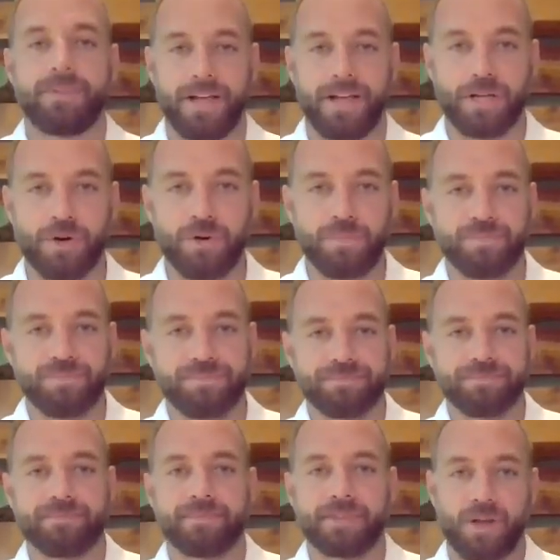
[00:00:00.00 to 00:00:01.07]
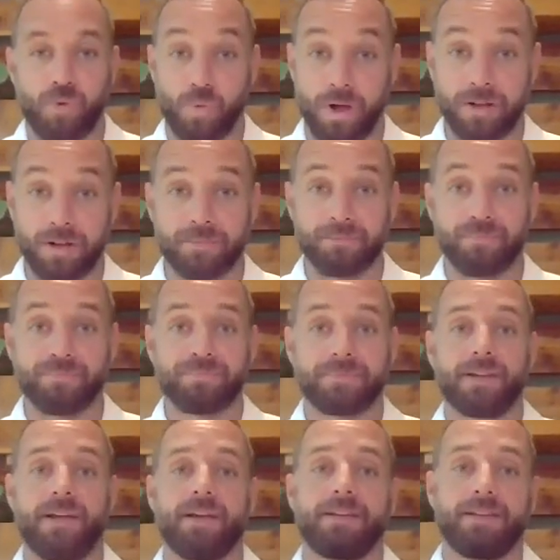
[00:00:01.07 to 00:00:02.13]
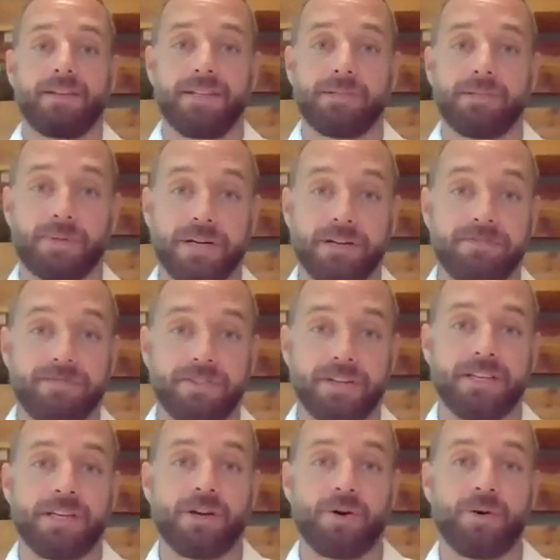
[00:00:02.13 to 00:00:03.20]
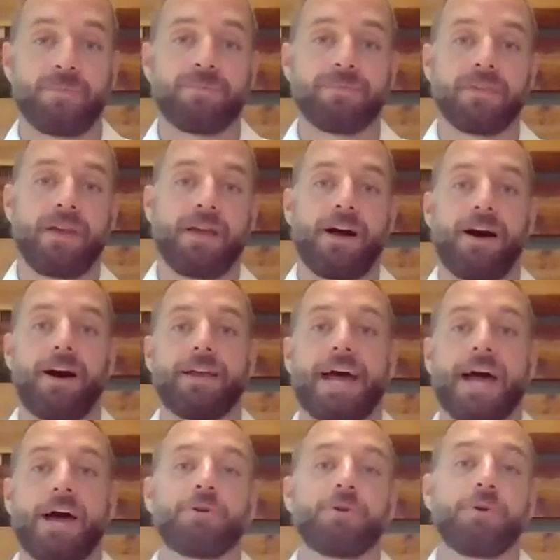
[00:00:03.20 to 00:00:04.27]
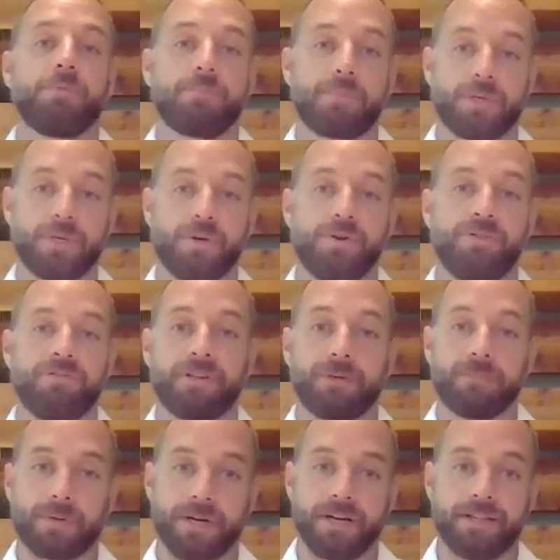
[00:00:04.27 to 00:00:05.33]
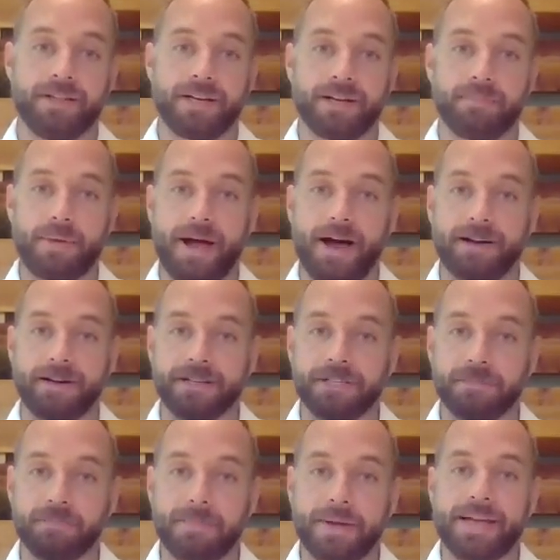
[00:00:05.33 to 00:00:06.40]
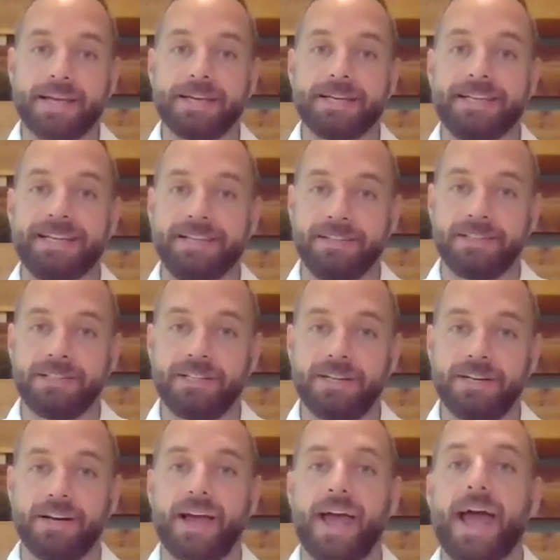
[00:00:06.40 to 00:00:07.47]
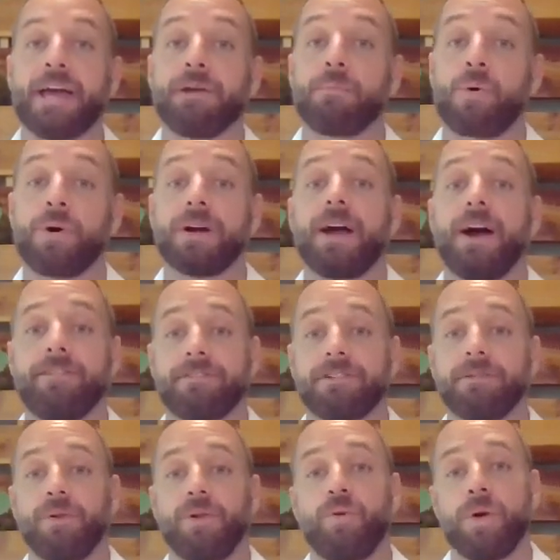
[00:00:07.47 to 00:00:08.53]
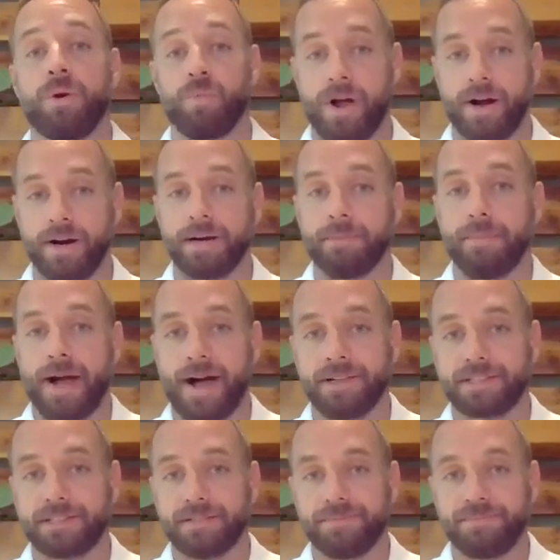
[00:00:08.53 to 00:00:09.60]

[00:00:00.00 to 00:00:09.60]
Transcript: Hello, welcome to this brief video on how to improve your breathing pattern to make it easier and more comfortable when wearing a mask.